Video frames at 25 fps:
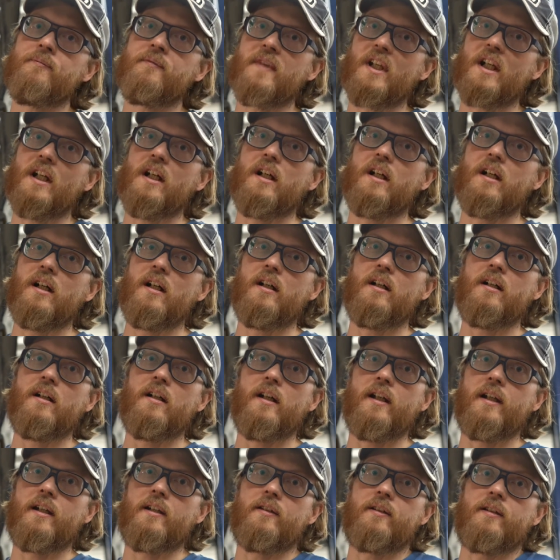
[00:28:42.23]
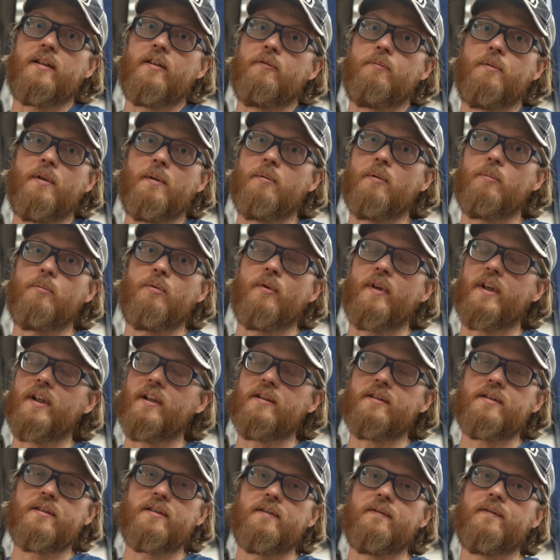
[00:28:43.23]
I could give people
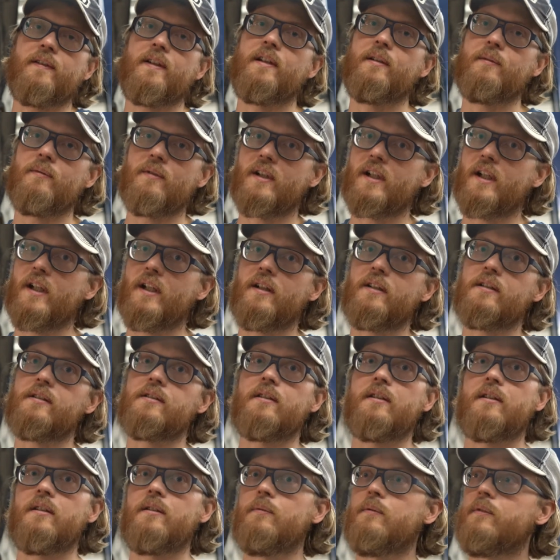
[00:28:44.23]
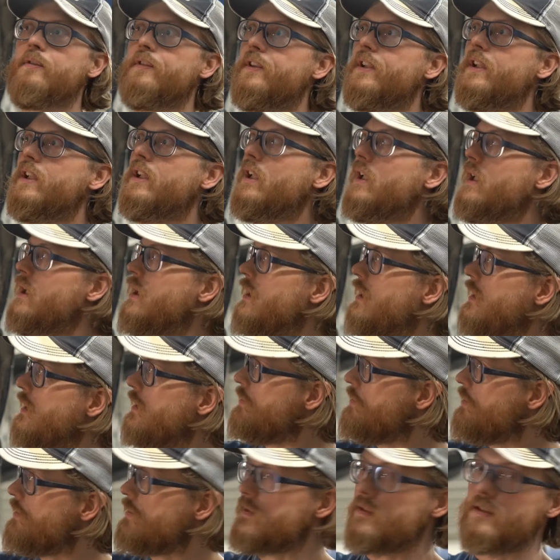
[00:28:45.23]
pointers if anyone cares, we'll see.
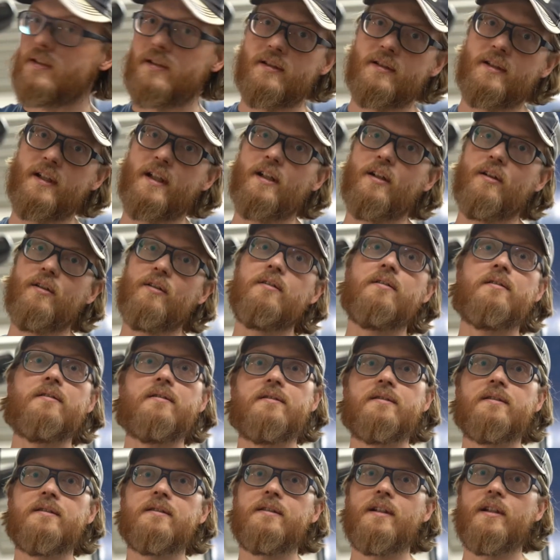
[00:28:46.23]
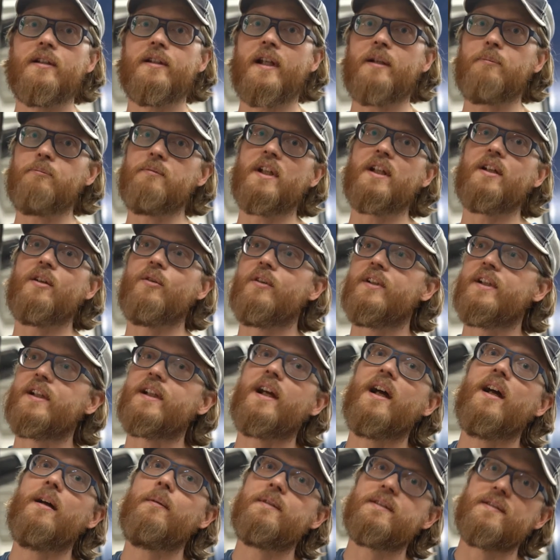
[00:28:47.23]
Just, you know, let me know in the
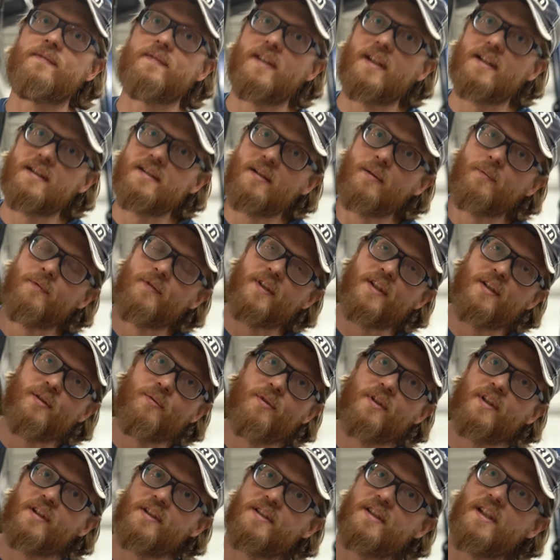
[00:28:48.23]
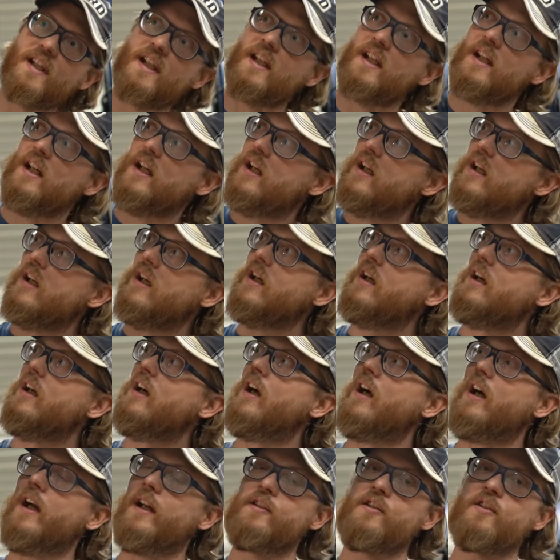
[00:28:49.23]
comments if that's something you want to see.
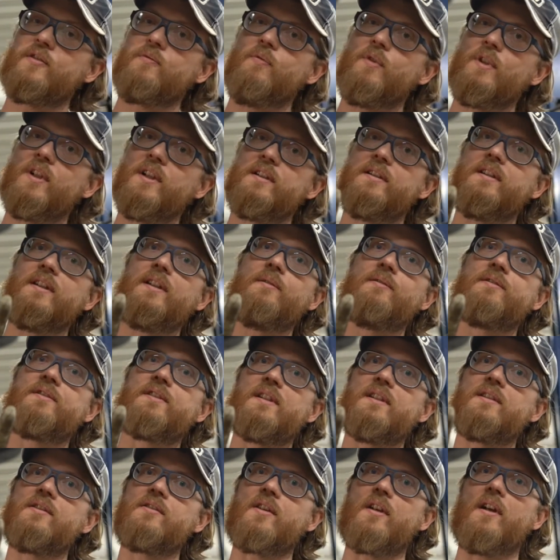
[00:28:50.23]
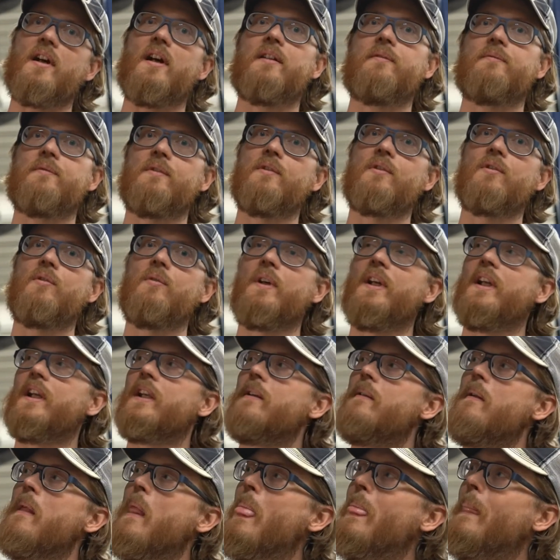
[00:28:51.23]
I just wanted to use this shot real quick
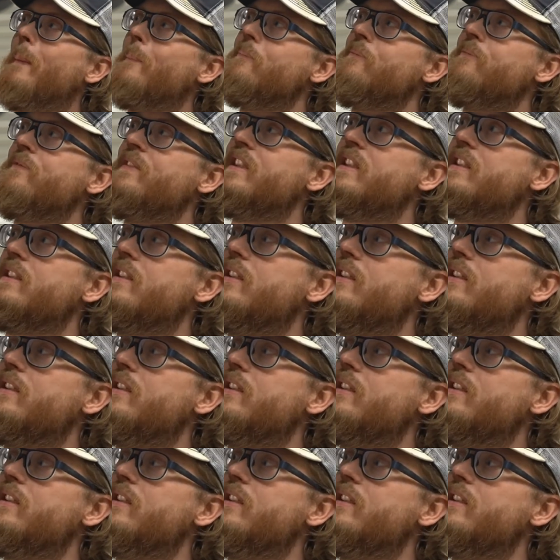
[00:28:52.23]
to